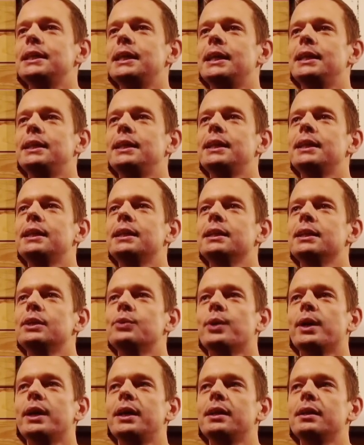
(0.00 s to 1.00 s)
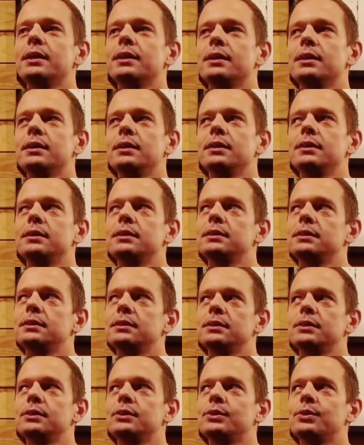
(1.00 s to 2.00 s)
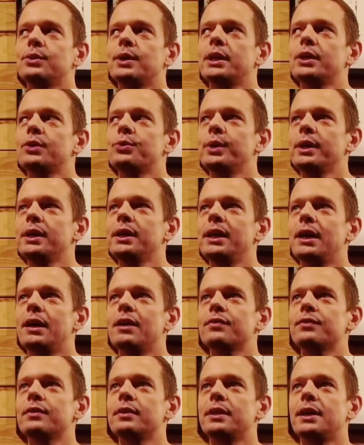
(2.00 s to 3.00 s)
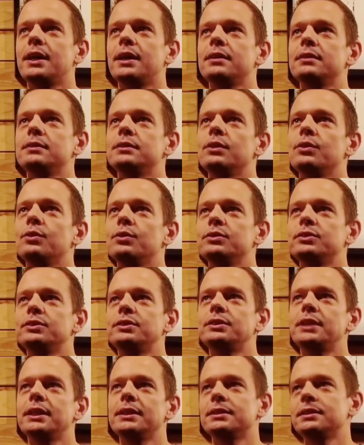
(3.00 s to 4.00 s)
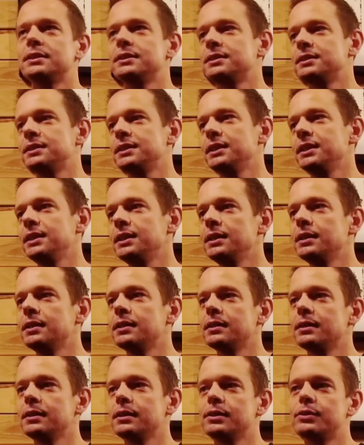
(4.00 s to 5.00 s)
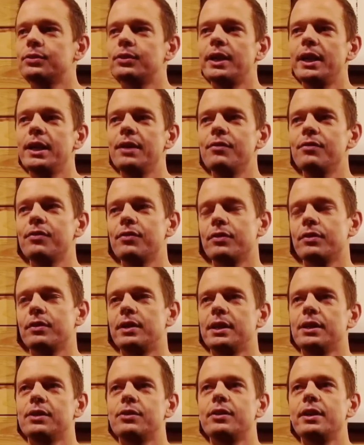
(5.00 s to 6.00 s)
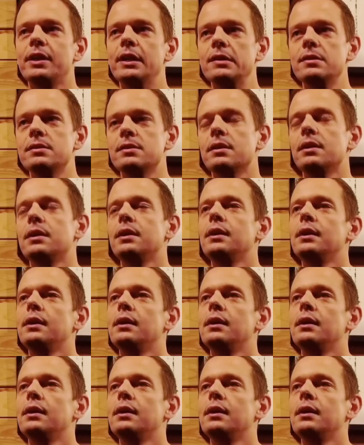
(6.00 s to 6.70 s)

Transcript: And then quite quickly after that, the whole Sex and the City crave and craze